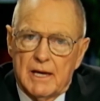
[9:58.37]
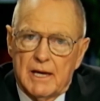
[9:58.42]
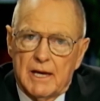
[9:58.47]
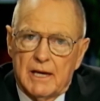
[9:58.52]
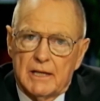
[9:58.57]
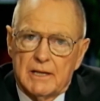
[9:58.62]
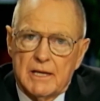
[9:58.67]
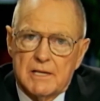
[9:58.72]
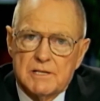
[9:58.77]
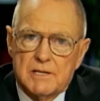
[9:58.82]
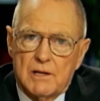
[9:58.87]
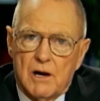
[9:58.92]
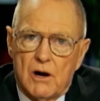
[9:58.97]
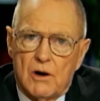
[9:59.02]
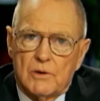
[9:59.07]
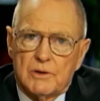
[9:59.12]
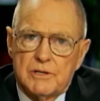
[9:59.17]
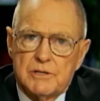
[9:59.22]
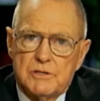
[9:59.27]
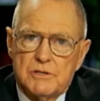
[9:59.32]
And as
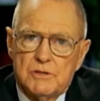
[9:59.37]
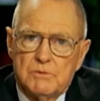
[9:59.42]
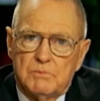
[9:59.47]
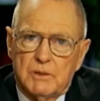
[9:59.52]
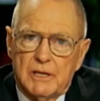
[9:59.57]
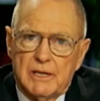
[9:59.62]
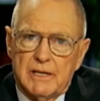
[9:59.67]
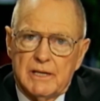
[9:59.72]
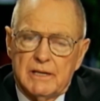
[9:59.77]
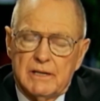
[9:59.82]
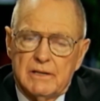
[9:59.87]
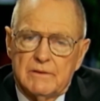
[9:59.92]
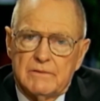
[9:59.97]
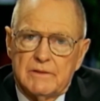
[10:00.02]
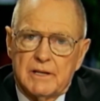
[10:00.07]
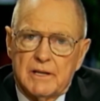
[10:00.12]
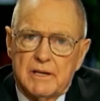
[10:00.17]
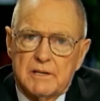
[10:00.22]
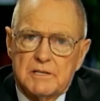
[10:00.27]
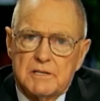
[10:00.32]
long as you
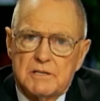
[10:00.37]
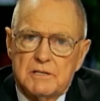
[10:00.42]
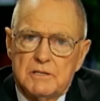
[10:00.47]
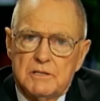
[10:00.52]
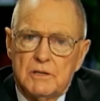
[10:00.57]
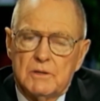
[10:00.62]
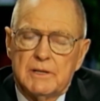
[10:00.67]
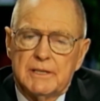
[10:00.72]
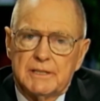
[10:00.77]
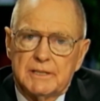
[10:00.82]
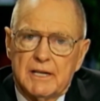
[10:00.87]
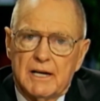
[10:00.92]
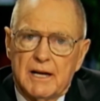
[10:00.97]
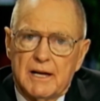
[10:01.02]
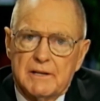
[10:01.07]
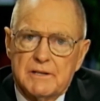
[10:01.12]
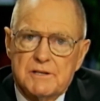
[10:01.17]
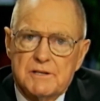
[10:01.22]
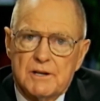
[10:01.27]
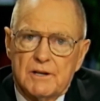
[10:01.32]
believe that it's doing
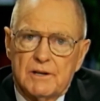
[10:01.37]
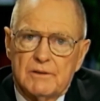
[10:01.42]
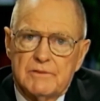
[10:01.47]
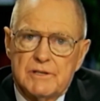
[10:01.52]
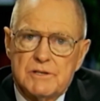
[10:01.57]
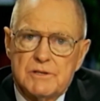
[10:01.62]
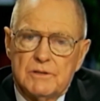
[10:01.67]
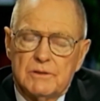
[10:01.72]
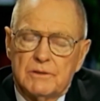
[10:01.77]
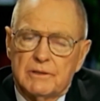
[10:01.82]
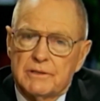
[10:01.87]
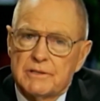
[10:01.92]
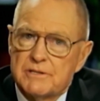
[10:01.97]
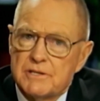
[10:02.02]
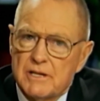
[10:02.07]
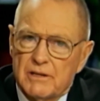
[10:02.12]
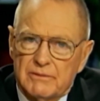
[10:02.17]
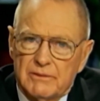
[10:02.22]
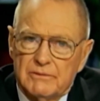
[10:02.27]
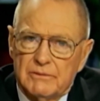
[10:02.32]
God a service, you're going
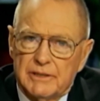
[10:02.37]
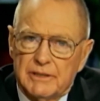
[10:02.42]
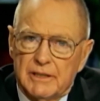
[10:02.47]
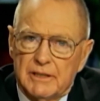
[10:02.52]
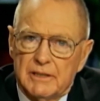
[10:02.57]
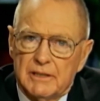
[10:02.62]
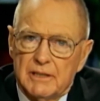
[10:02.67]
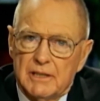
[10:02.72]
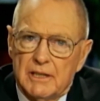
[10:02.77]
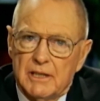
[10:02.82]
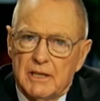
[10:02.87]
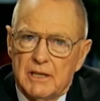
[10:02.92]
to suffer with it.